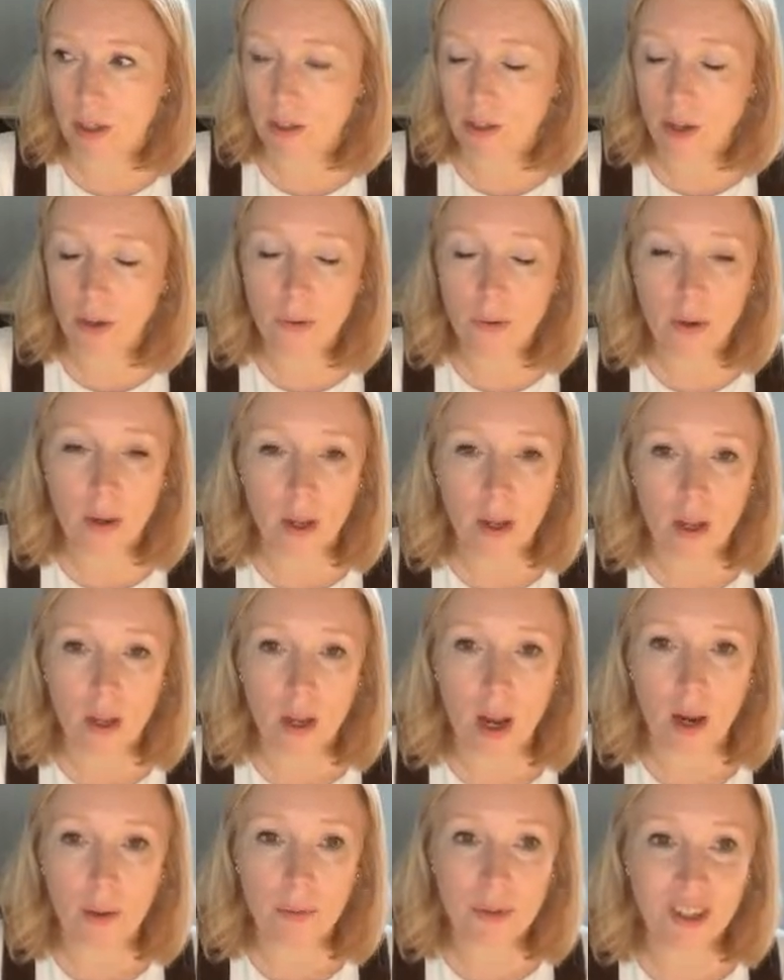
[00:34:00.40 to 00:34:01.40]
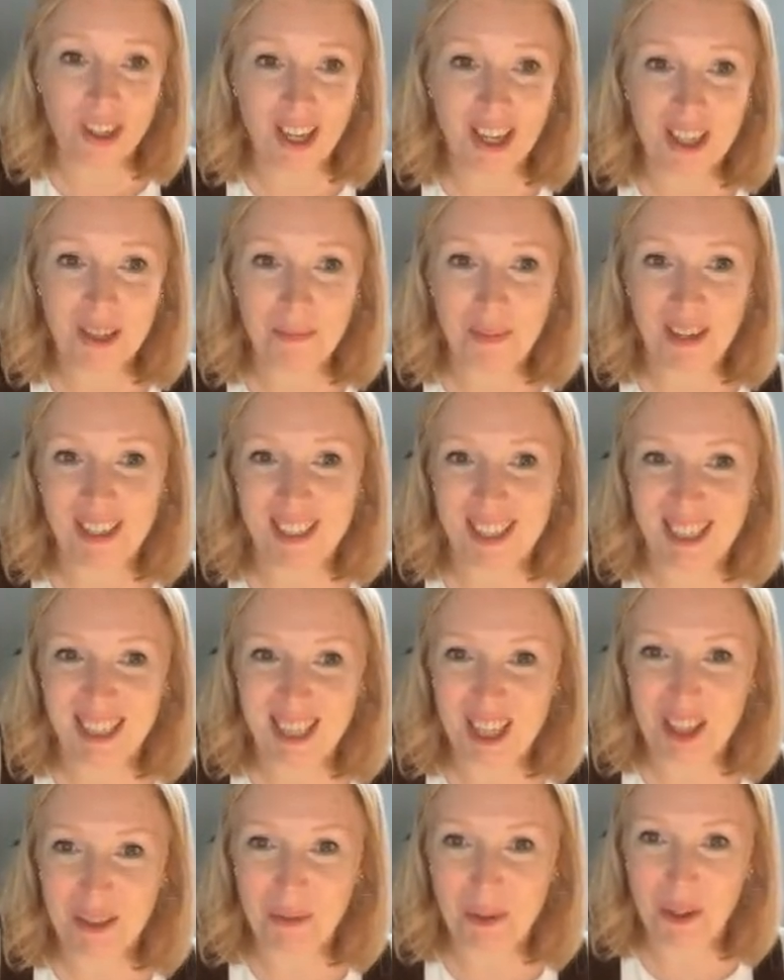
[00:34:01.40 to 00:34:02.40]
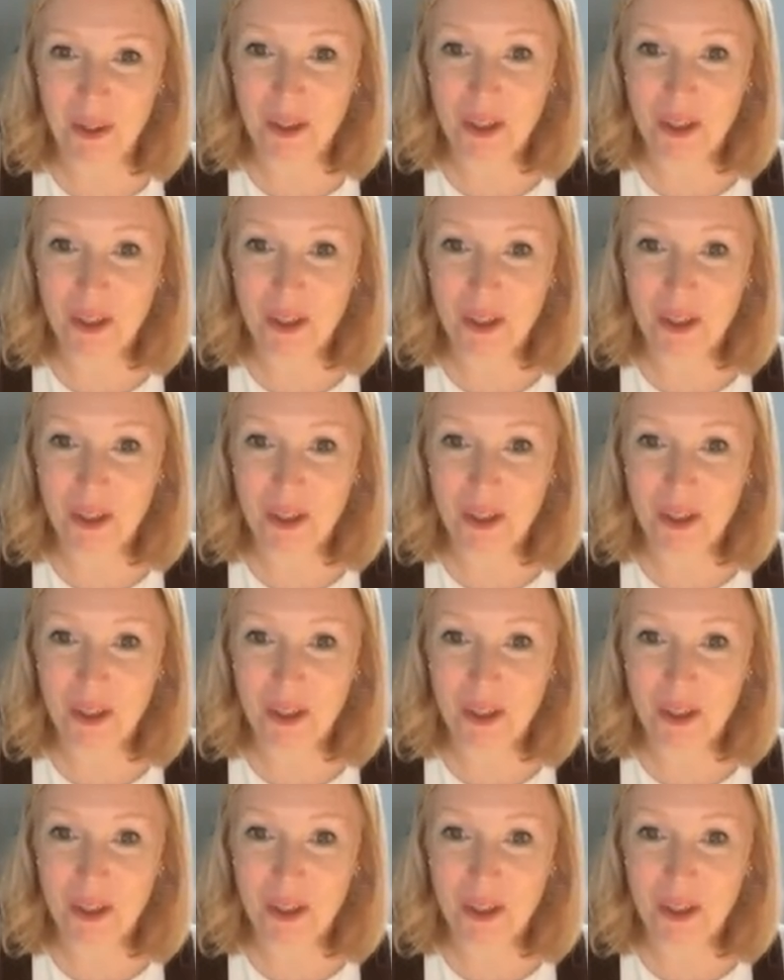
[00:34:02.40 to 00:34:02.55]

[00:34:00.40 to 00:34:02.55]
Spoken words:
So I was going to ask Maxine this one.